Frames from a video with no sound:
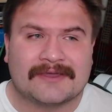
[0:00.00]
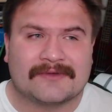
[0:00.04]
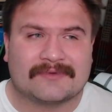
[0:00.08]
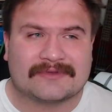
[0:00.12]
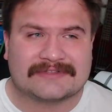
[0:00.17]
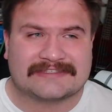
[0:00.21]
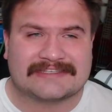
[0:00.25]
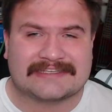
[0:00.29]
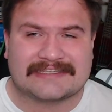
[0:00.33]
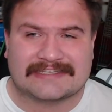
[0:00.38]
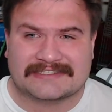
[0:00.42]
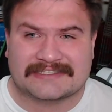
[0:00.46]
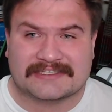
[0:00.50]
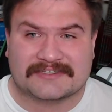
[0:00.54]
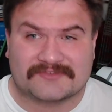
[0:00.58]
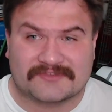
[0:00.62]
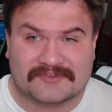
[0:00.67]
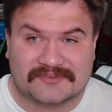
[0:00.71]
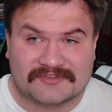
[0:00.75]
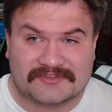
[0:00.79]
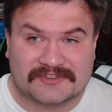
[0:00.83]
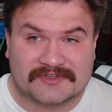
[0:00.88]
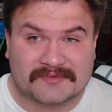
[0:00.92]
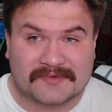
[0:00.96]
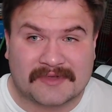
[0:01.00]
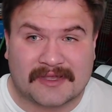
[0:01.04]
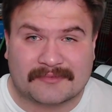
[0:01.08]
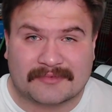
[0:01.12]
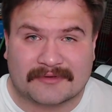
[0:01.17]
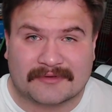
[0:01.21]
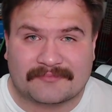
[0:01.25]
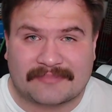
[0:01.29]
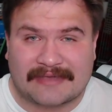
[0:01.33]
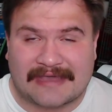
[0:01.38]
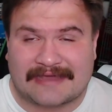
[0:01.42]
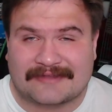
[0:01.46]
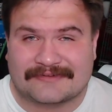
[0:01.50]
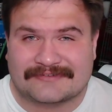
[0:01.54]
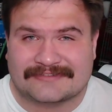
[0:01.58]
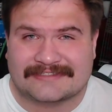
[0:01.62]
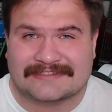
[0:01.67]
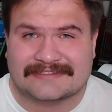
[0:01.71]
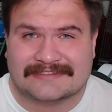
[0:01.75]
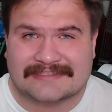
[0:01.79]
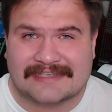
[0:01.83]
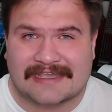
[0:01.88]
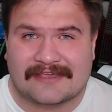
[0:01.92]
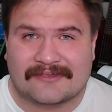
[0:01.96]
Once he gets introduced to Robert
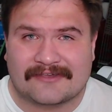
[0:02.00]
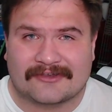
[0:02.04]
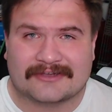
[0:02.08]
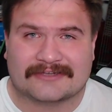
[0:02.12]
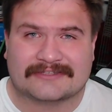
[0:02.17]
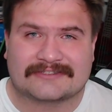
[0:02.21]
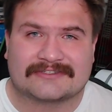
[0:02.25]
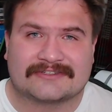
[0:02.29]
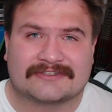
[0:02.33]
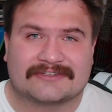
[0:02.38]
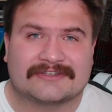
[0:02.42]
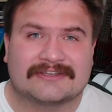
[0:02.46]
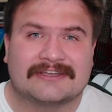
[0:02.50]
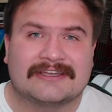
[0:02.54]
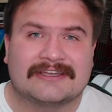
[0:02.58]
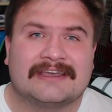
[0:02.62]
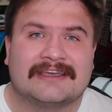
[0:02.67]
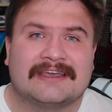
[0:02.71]
Patterson's character,